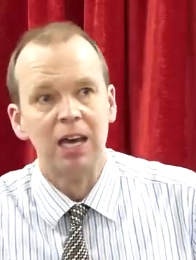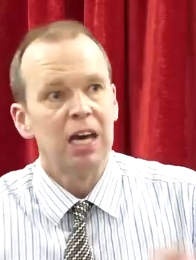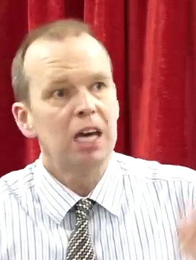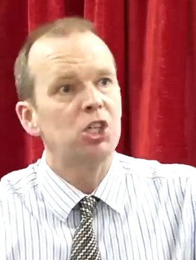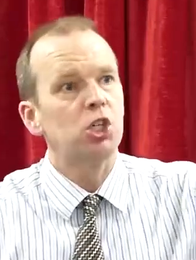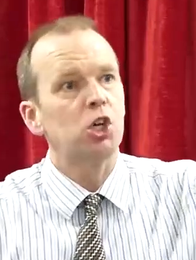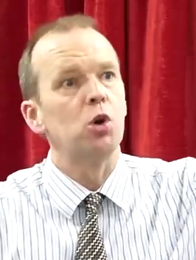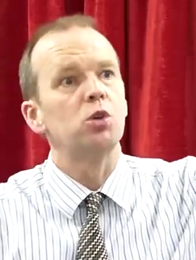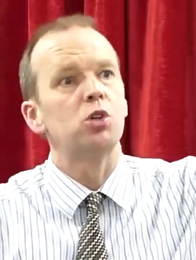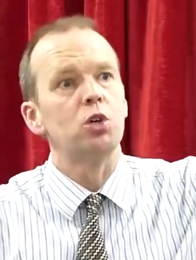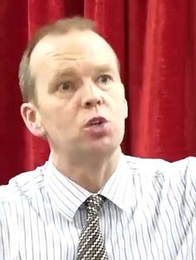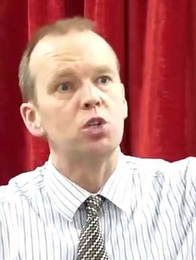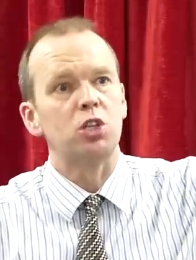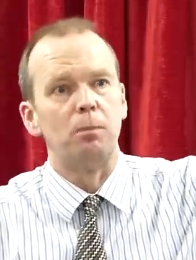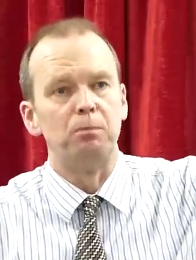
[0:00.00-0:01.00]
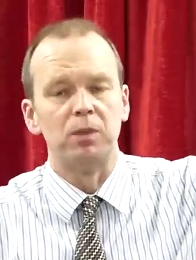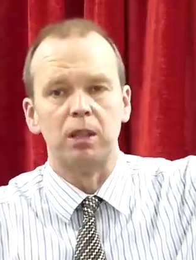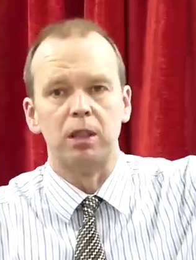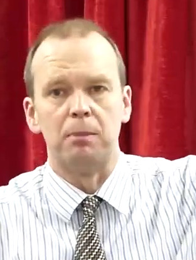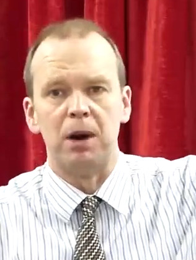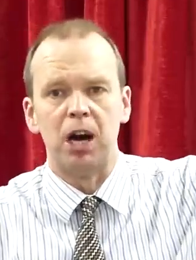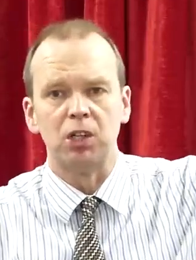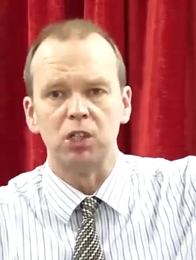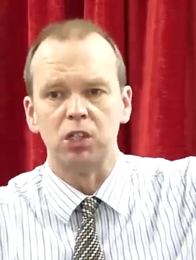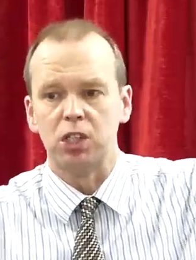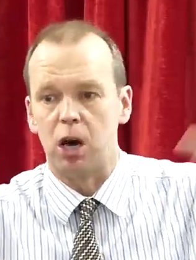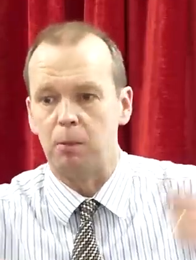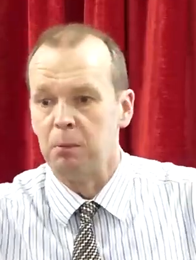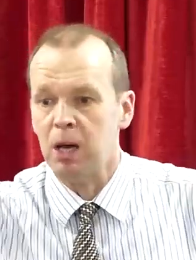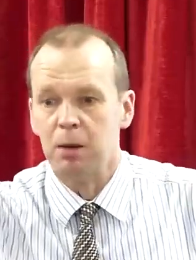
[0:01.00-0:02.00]
He shows you something on the
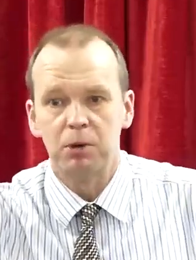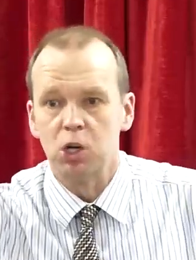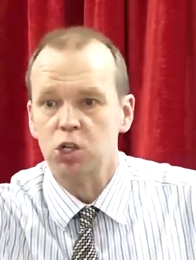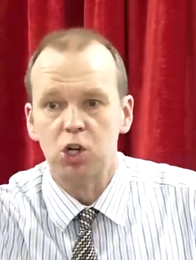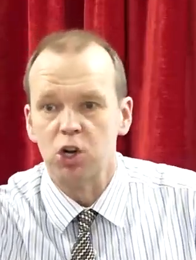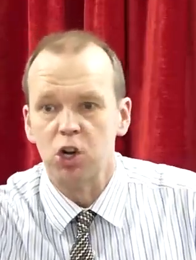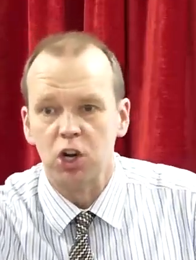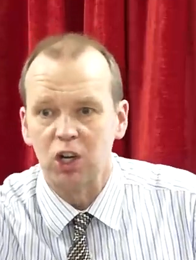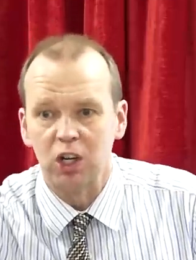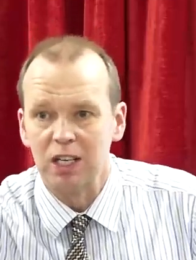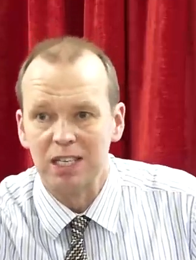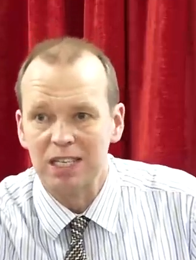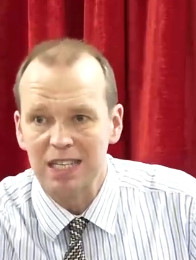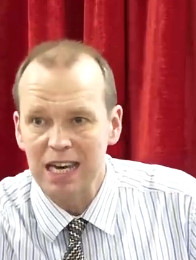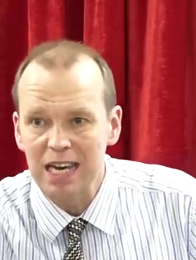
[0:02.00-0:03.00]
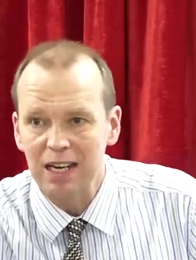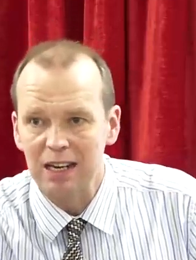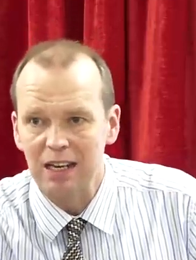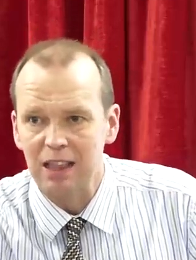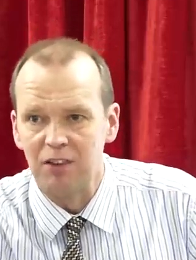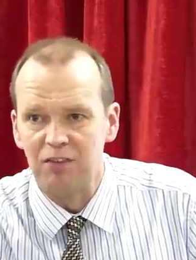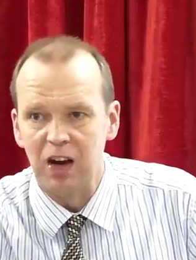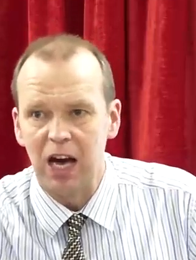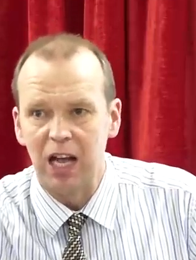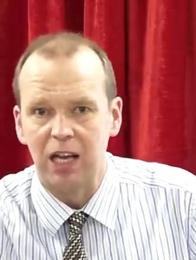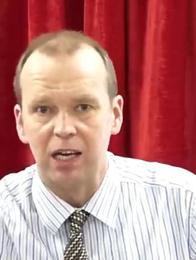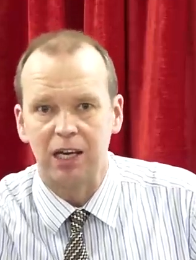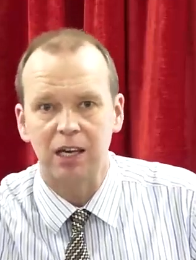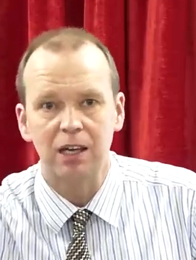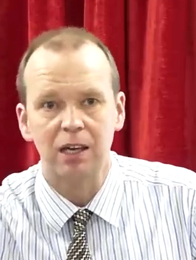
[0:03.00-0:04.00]
mountaintop because you're not going to see it in the
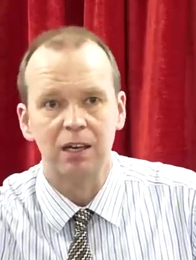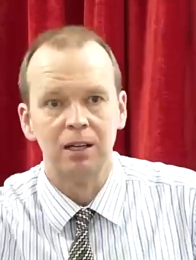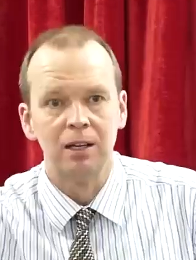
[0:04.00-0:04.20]
valley.